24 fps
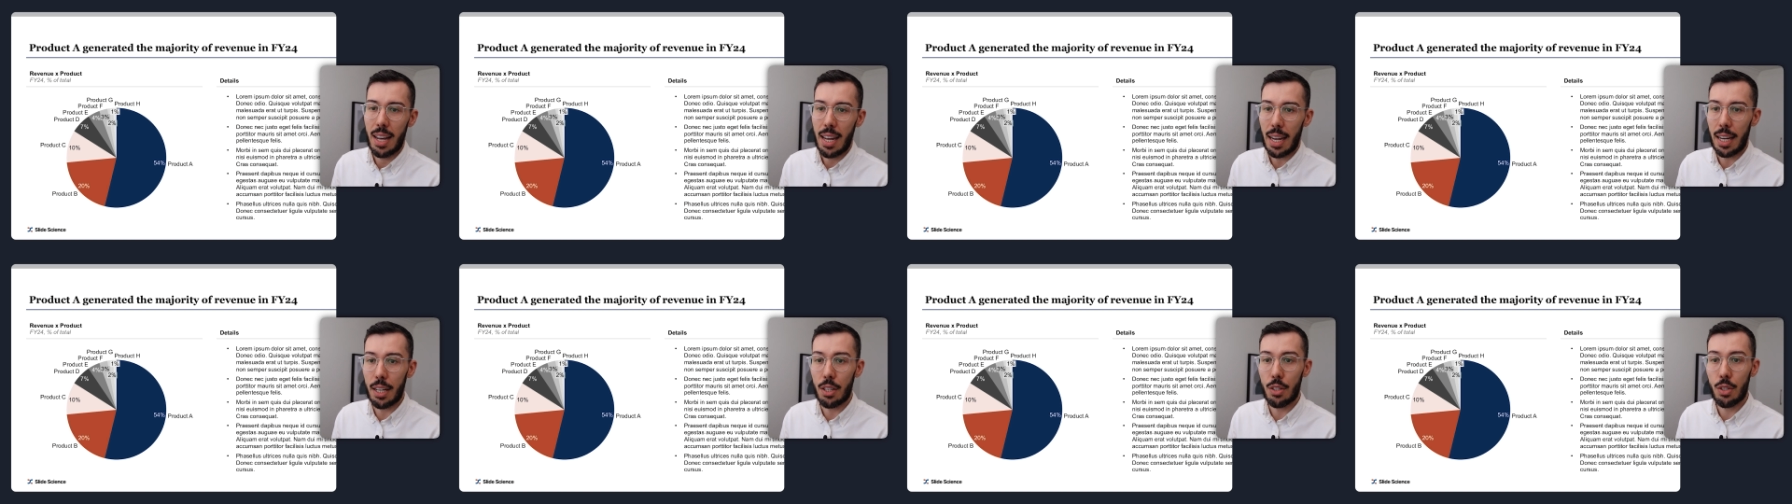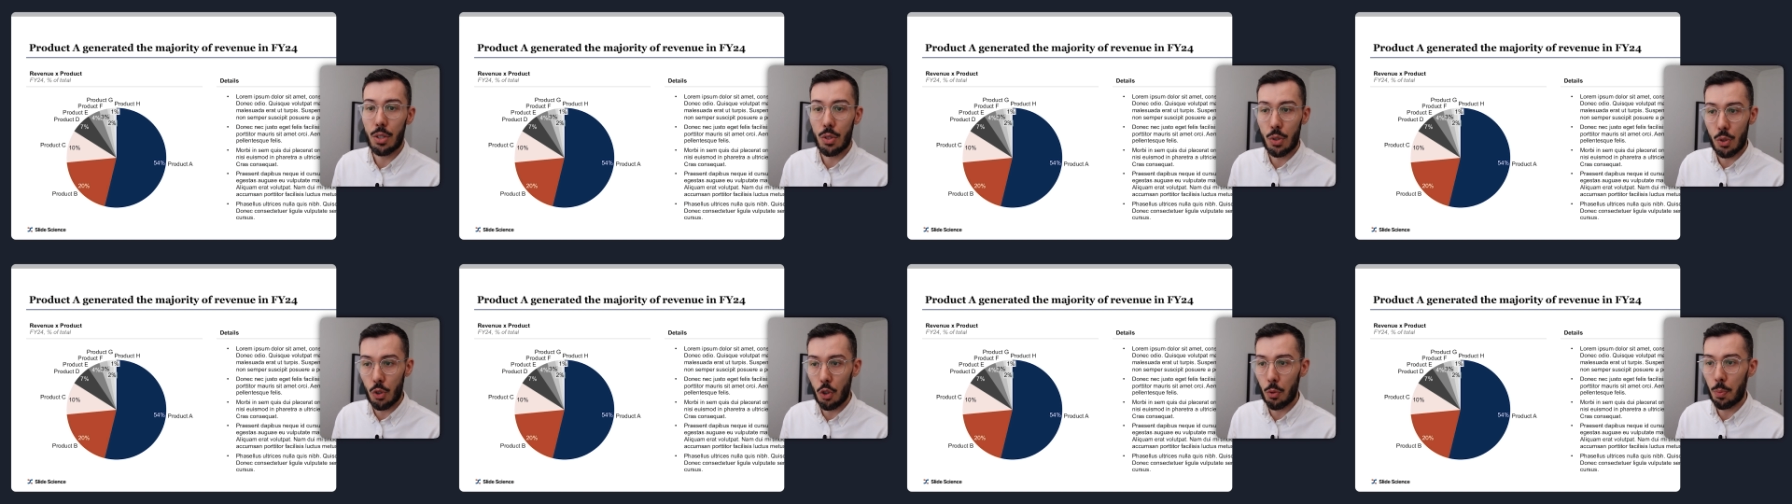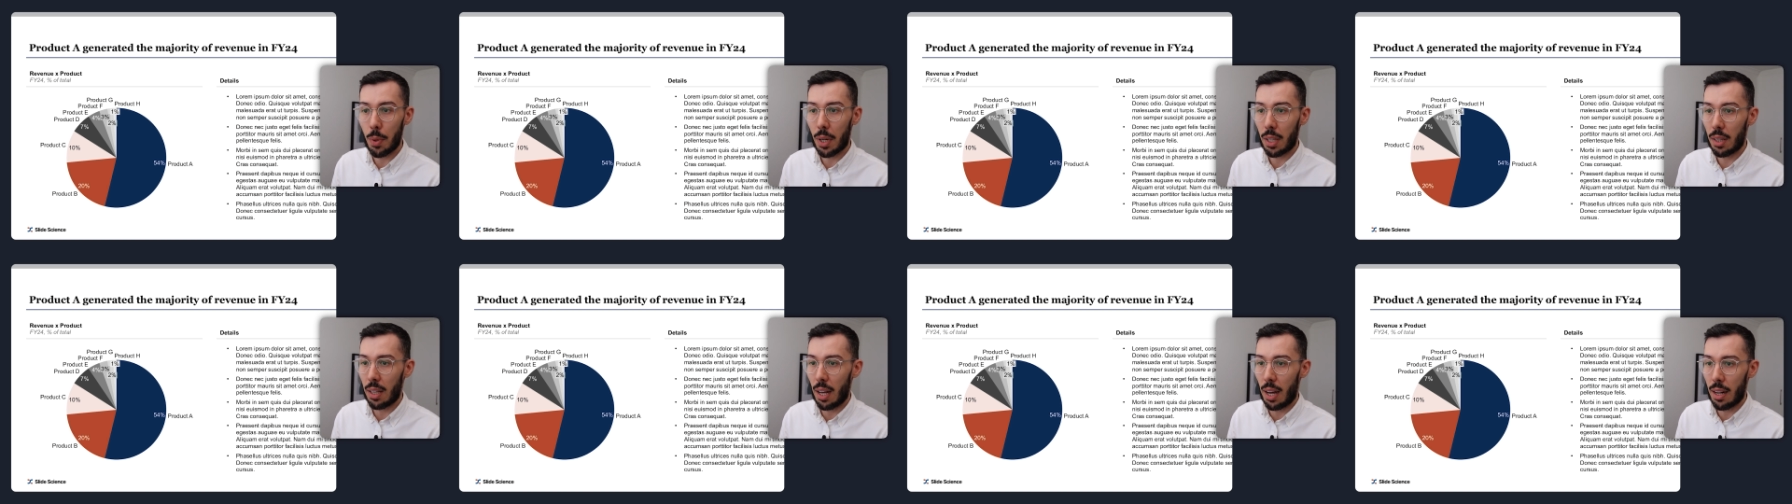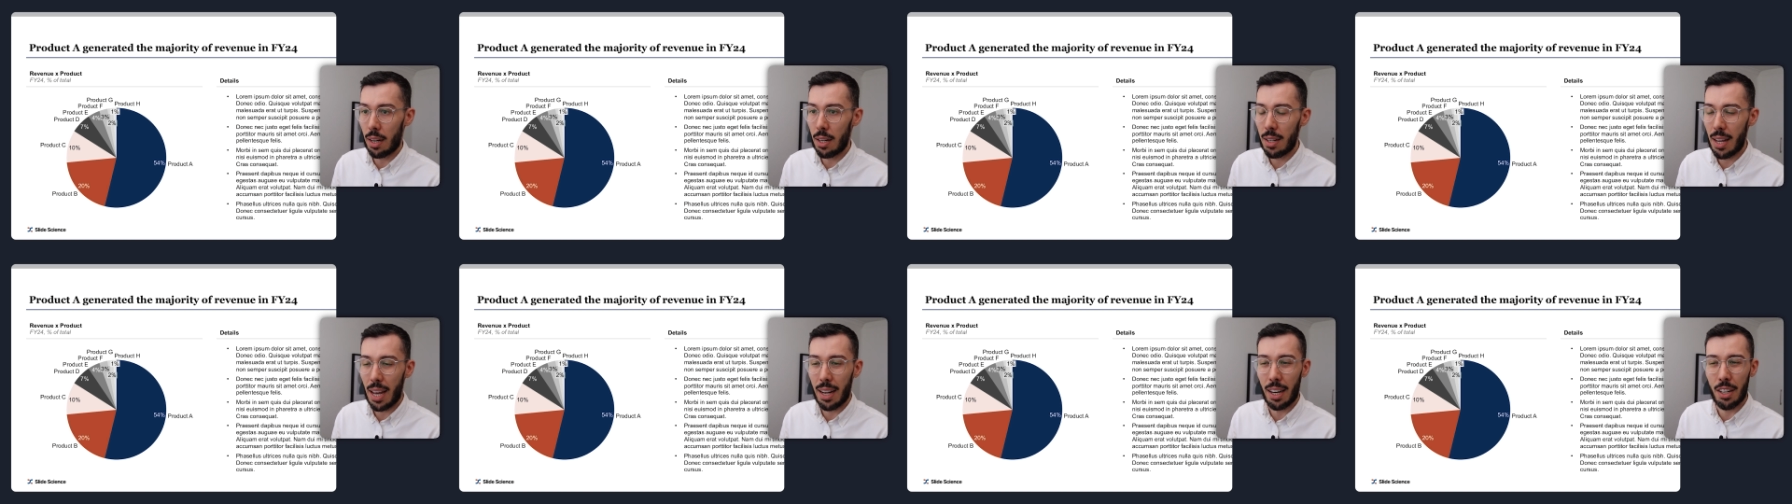it's super
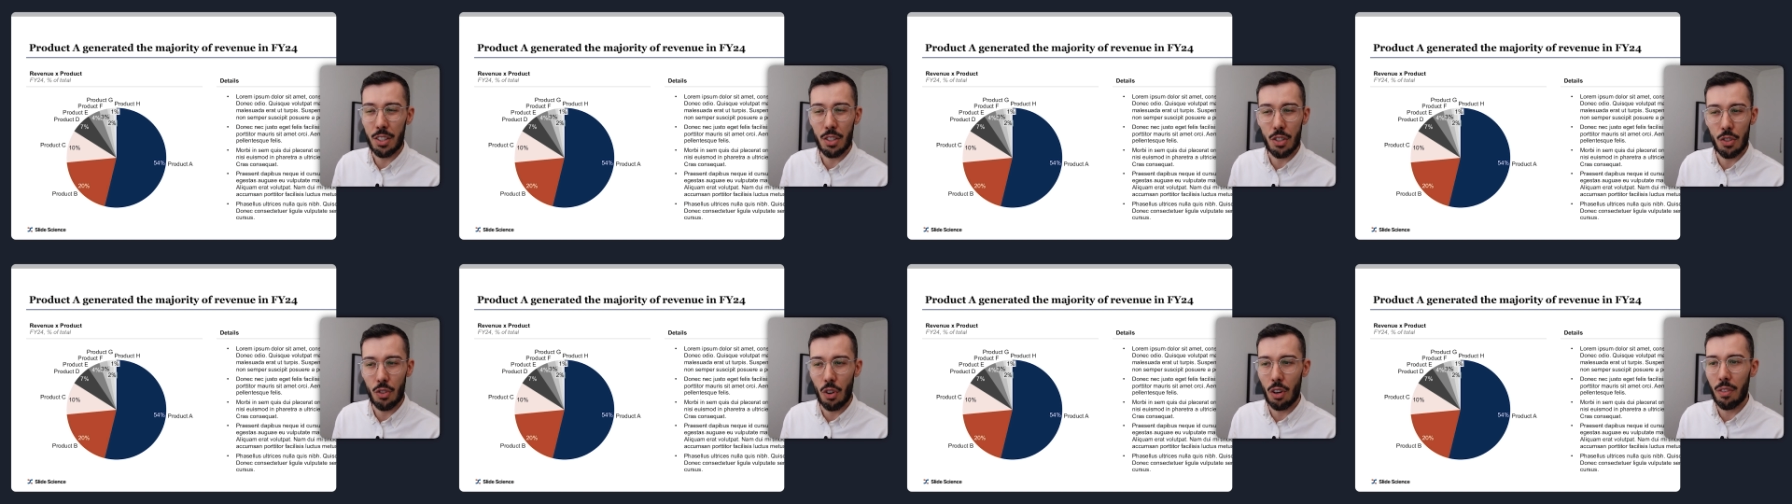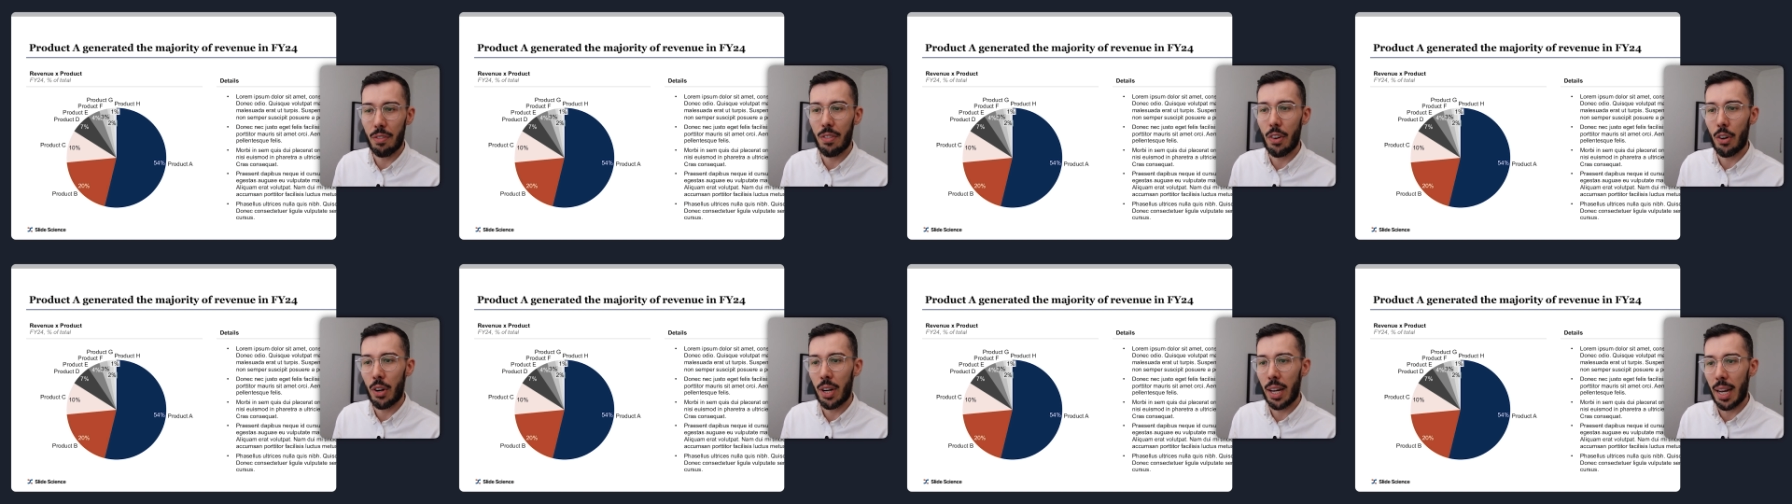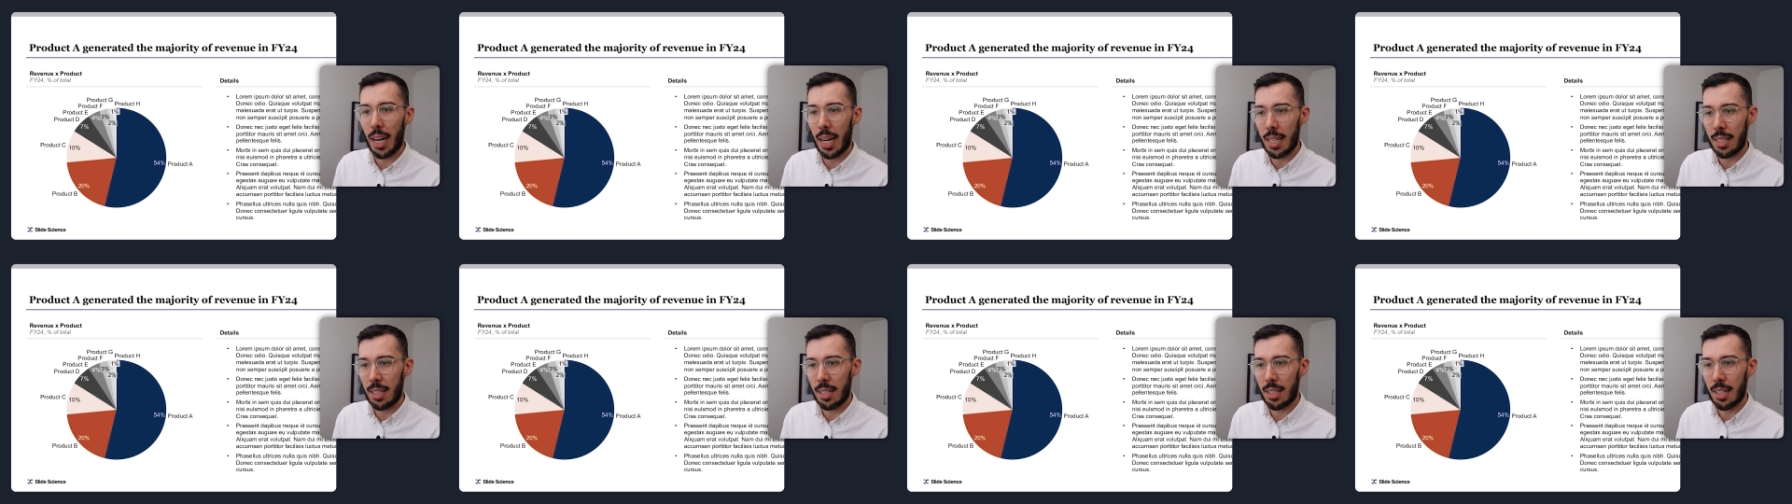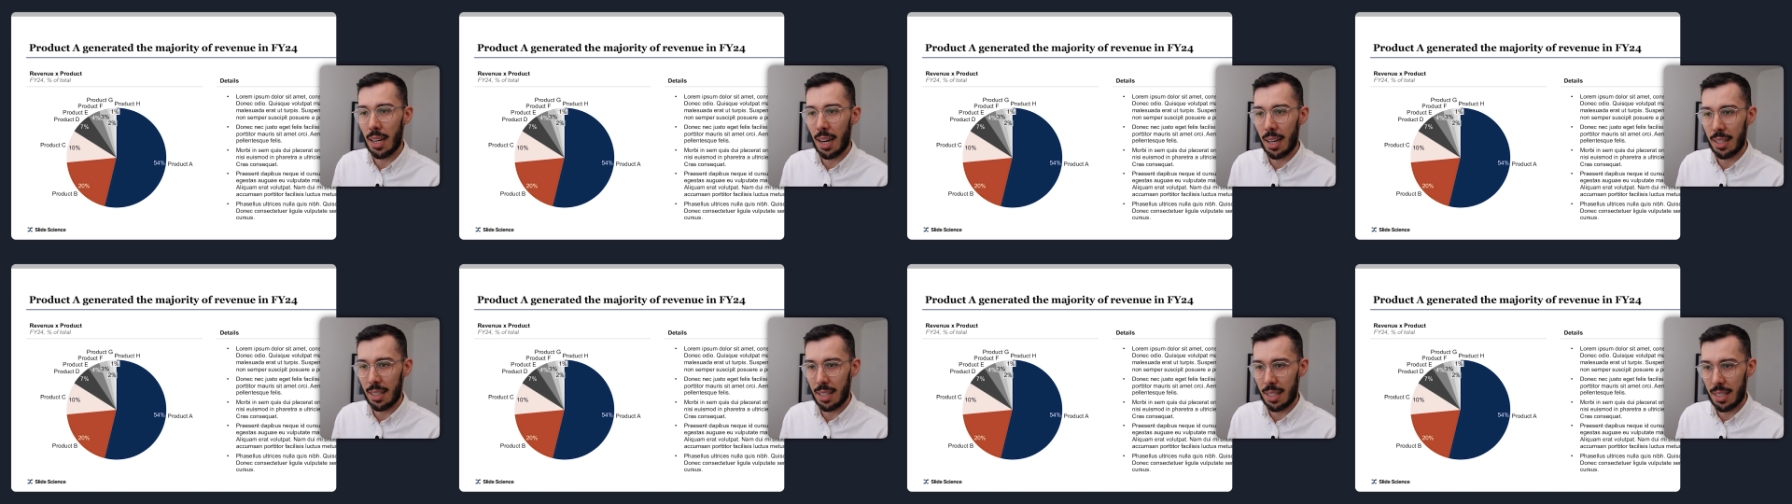cluttered and it's not very easy
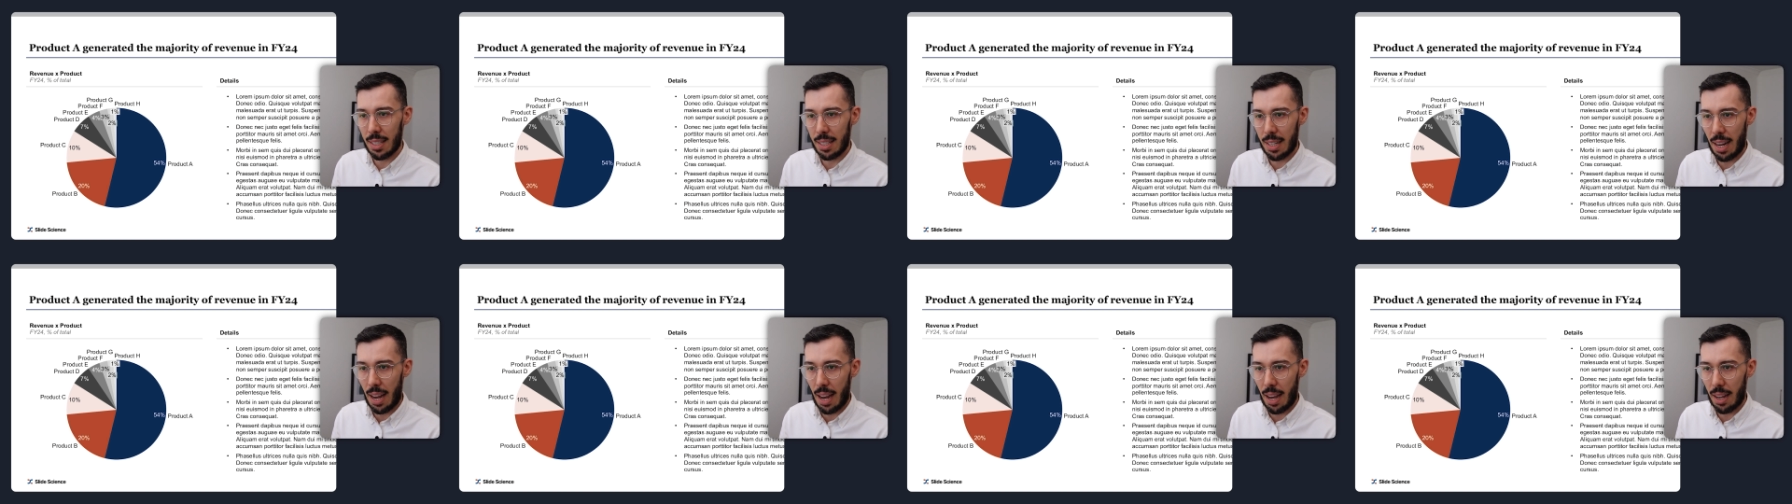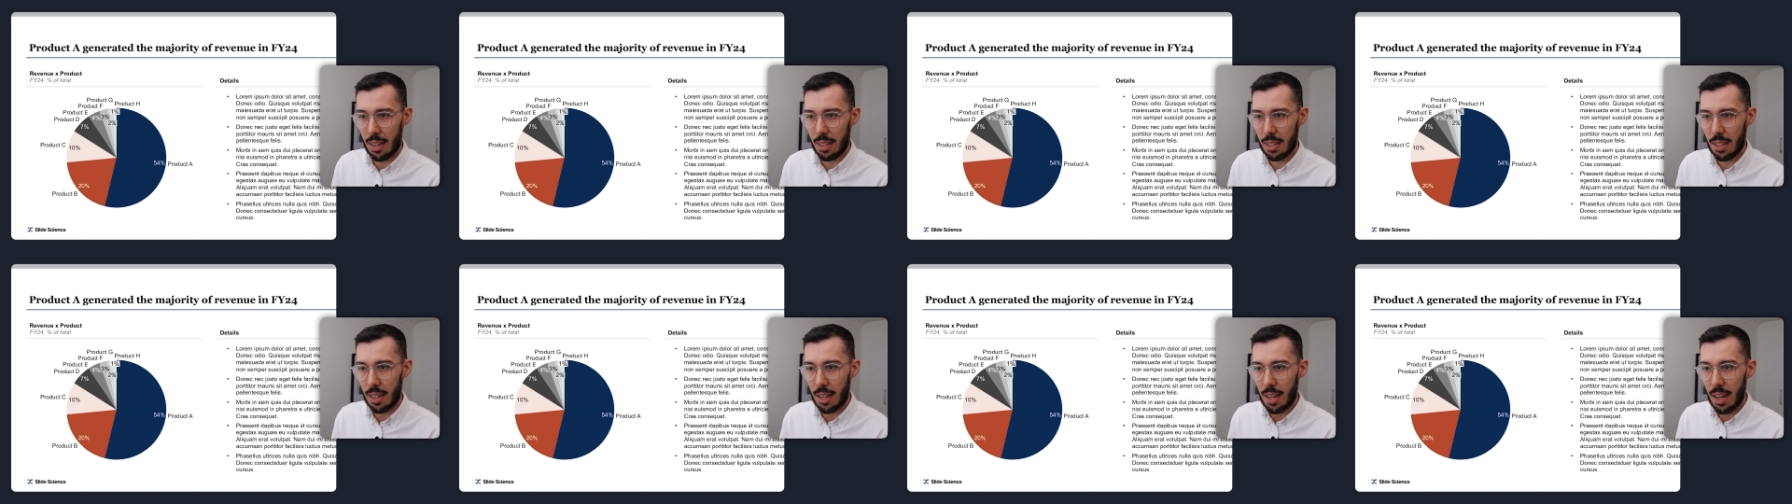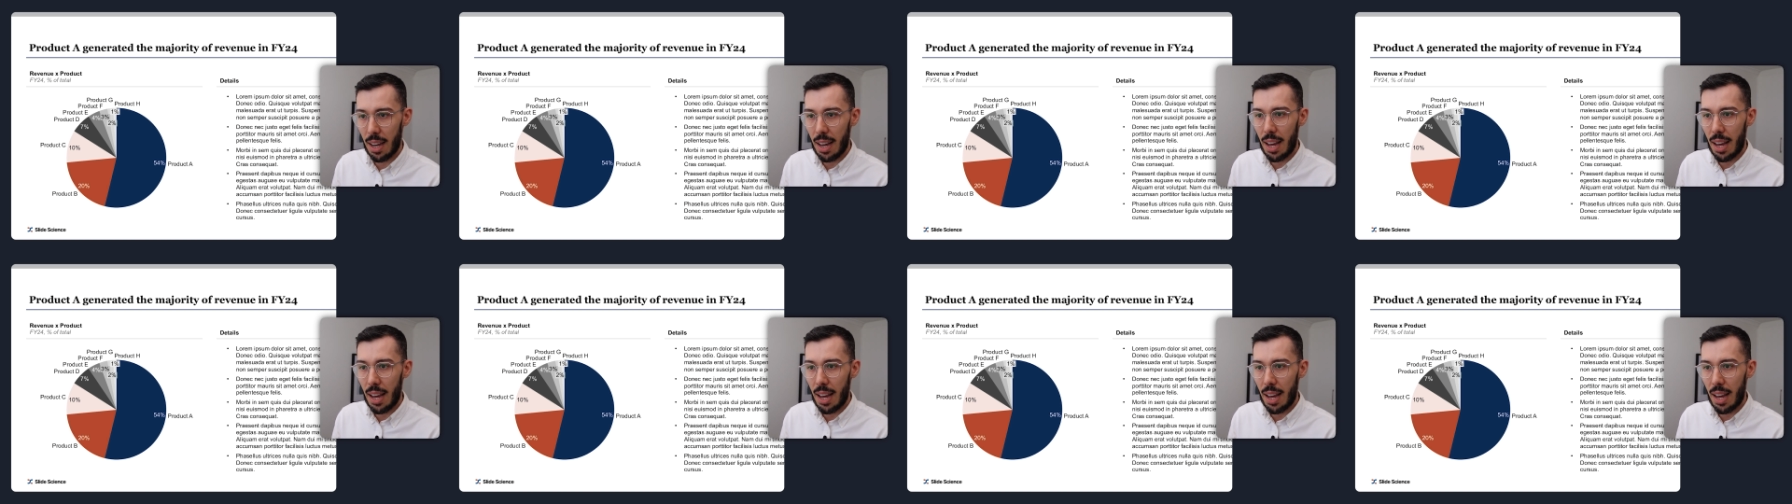to understand.